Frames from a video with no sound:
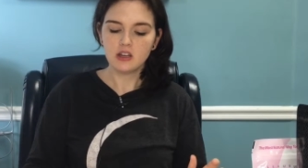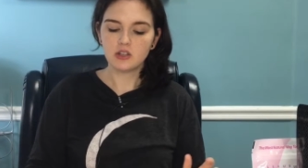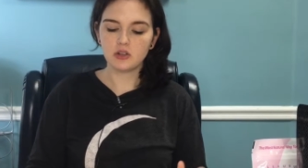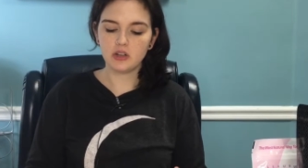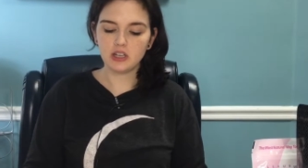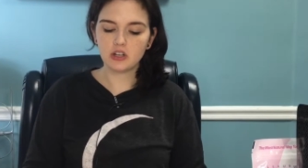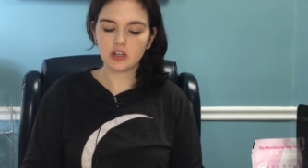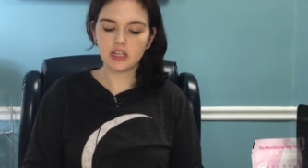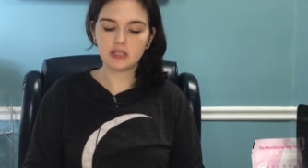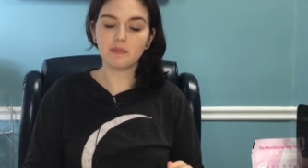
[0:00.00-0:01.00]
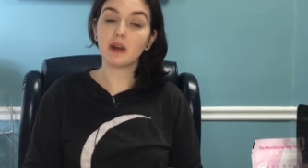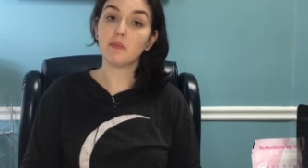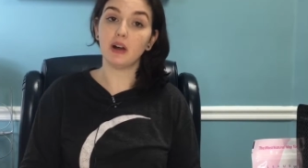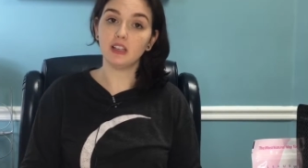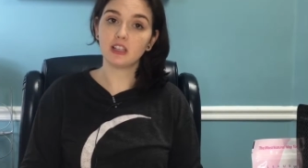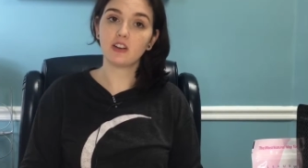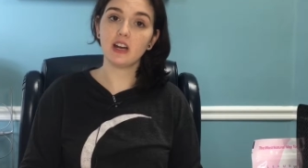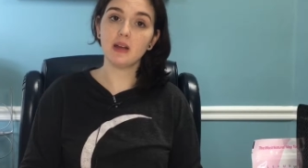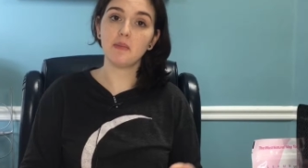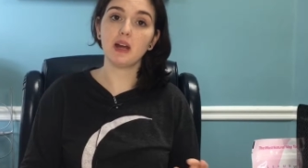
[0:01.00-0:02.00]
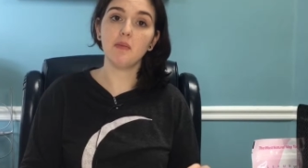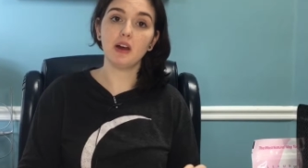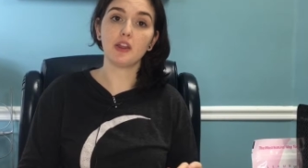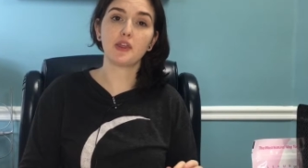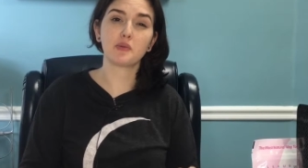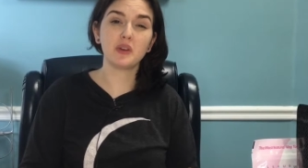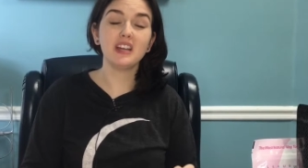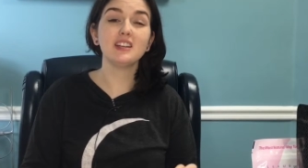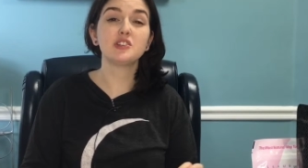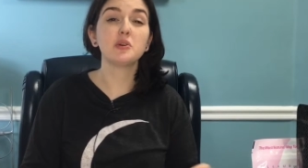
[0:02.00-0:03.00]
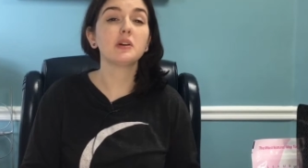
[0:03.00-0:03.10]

to increase metabolic rate by about 3 to